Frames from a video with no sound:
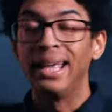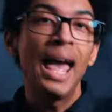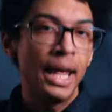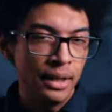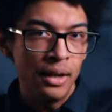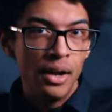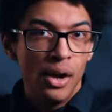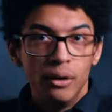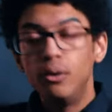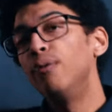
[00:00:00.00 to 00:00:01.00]
again
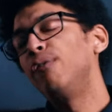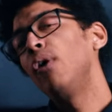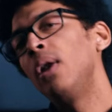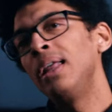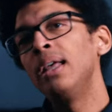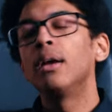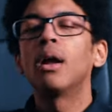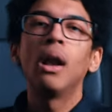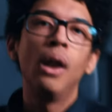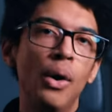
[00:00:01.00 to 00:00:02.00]
to fully
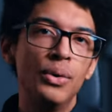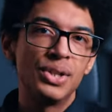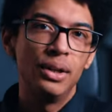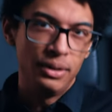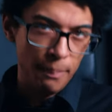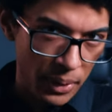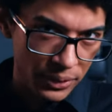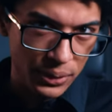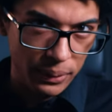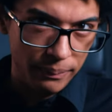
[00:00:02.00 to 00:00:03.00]
close the
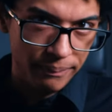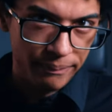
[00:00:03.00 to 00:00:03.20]
bottle.